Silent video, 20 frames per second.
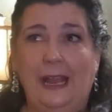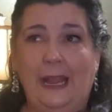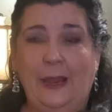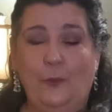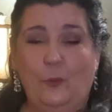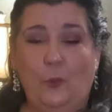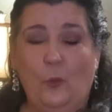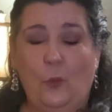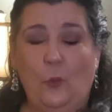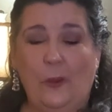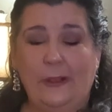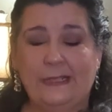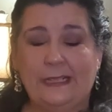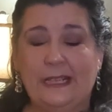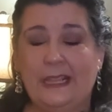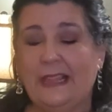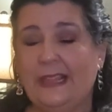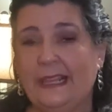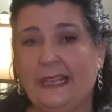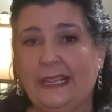I
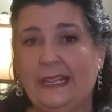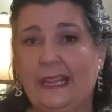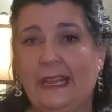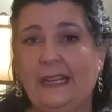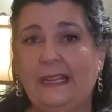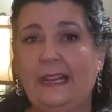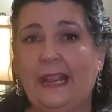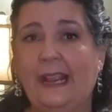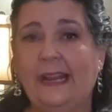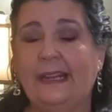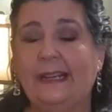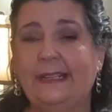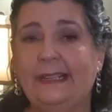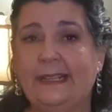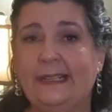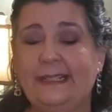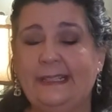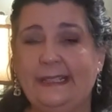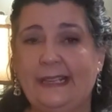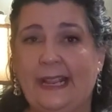wasn't thinking and I
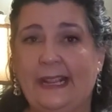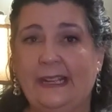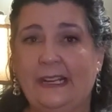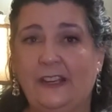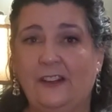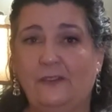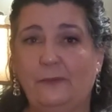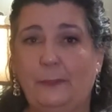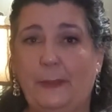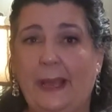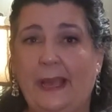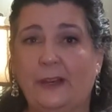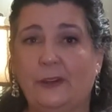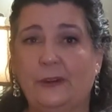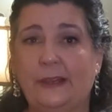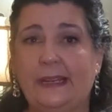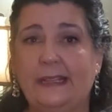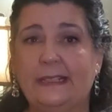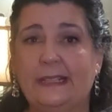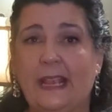didn't take enough
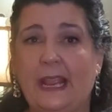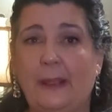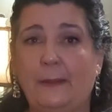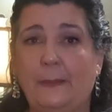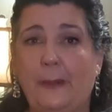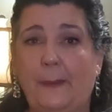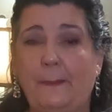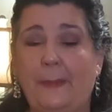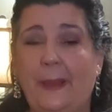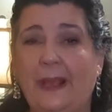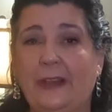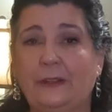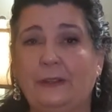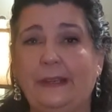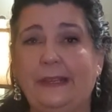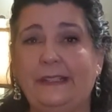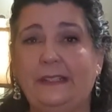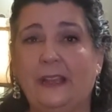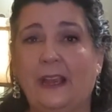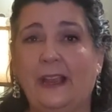batteries, and my
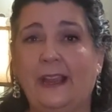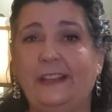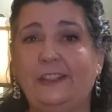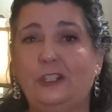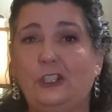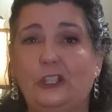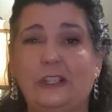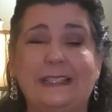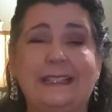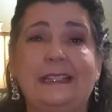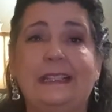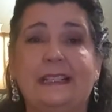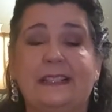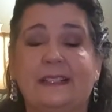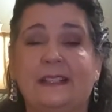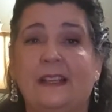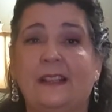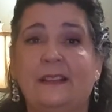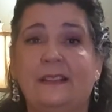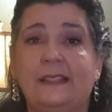battery died just at
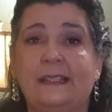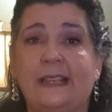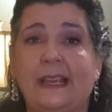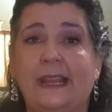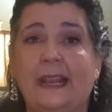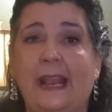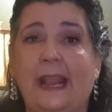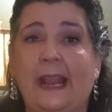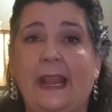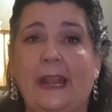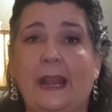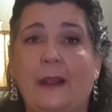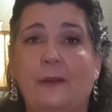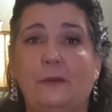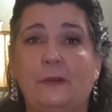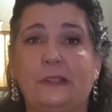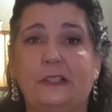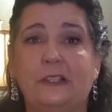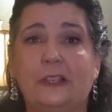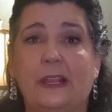sunset, and I
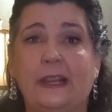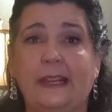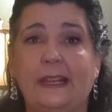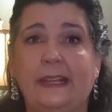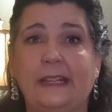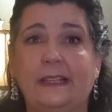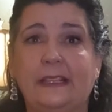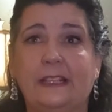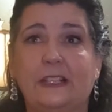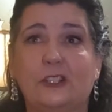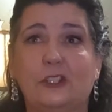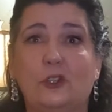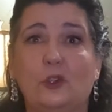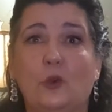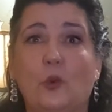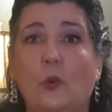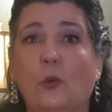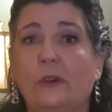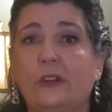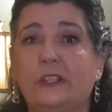was going to get this
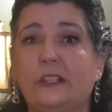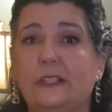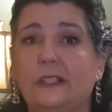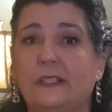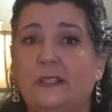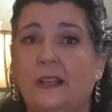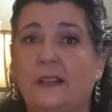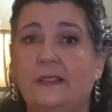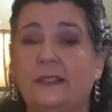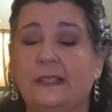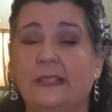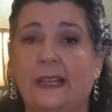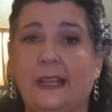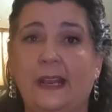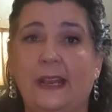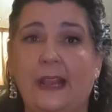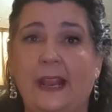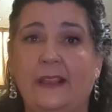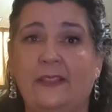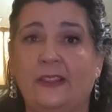gorgeous
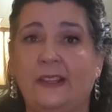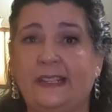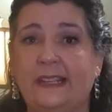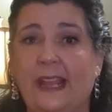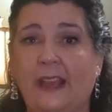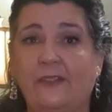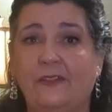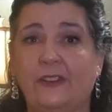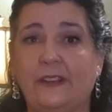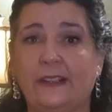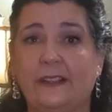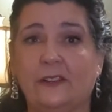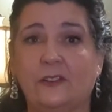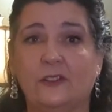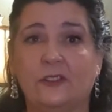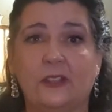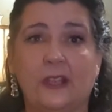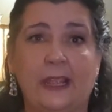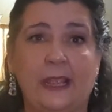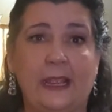sunset and the
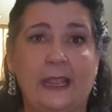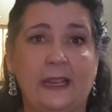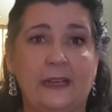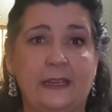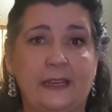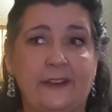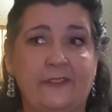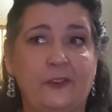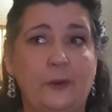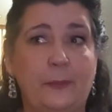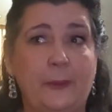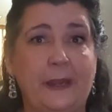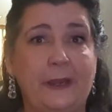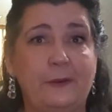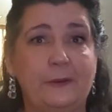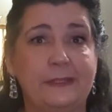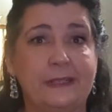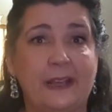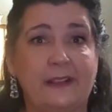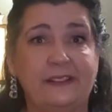daffodils, and
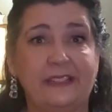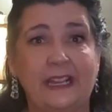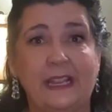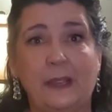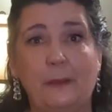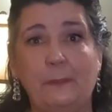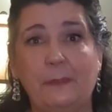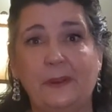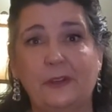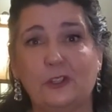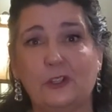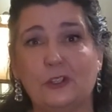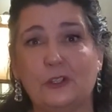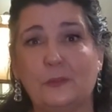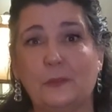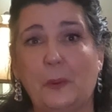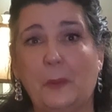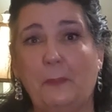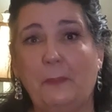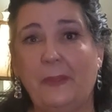everybody was out taking
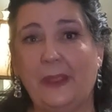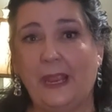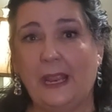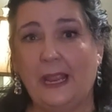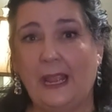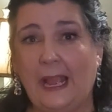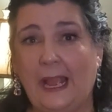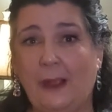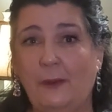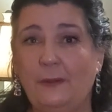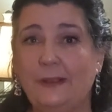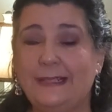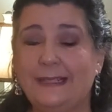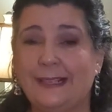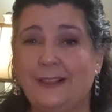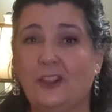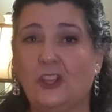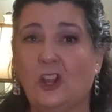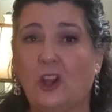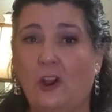pictures but me. I
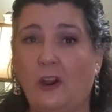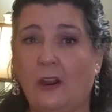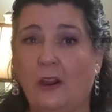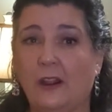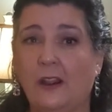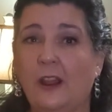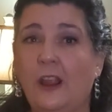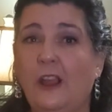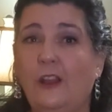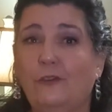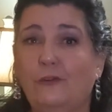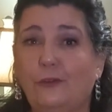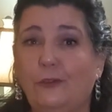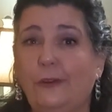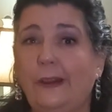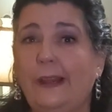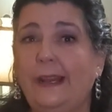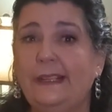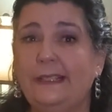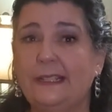was in the car
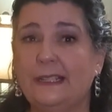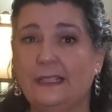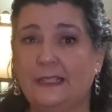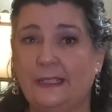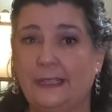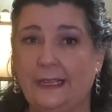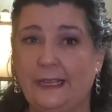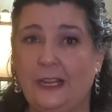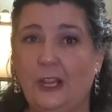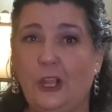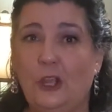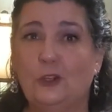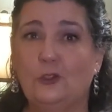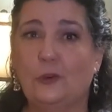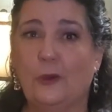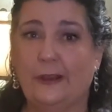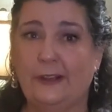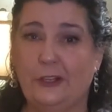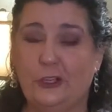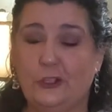frantically
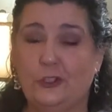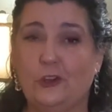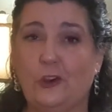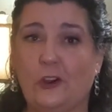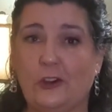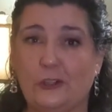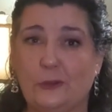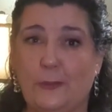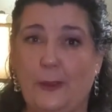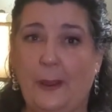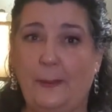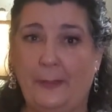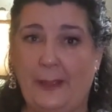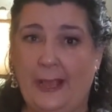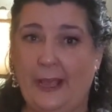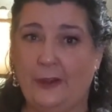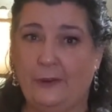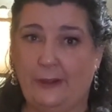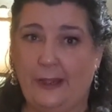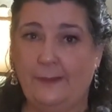trying to charge my
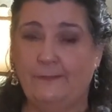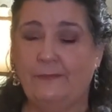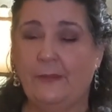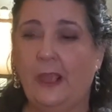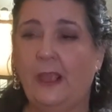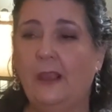battery.